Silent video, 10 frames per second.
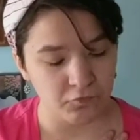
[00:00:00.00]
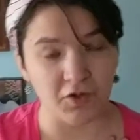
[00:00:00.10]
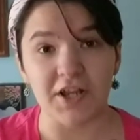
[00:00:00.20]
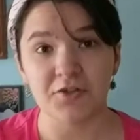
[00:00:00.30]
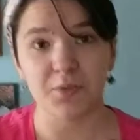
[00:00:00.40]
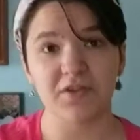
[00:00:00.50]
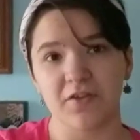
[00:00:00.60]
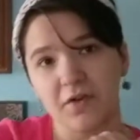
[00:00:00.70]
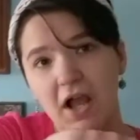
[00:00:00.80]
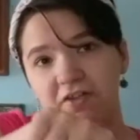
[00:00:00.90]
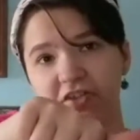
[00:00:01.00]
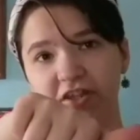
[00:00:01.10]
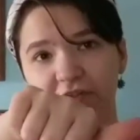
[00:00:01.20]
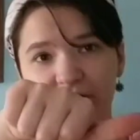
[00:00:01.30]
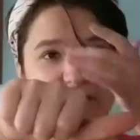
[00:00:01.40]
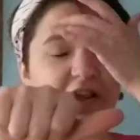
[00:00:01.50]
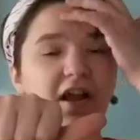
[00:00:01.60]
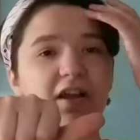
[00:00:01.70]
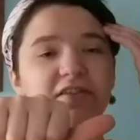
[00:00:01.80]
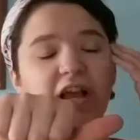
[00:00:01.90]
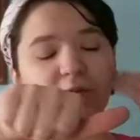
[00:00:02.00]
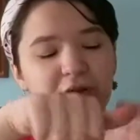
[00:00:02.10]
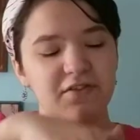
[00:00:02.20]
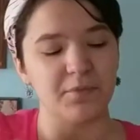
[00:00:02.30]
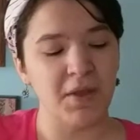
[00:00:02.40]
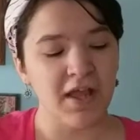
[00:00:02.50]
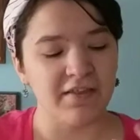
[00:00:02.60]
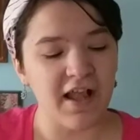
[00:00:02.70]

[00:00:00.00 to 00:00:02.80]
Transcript: fresh one, so I'll just give it a sideways thumb.